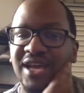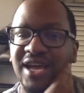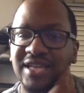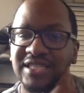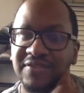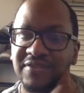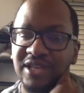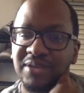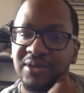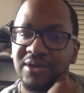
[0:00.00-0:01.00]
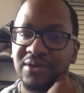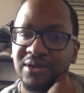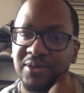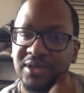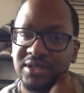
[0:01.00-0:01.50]
How's everything been
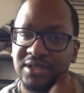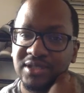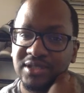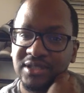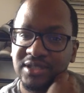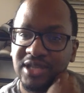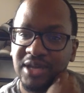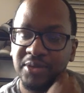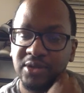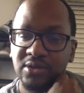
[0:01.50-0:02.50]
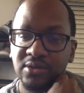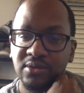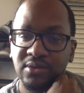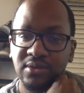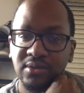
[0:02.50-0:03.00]
going, man, since comedy school?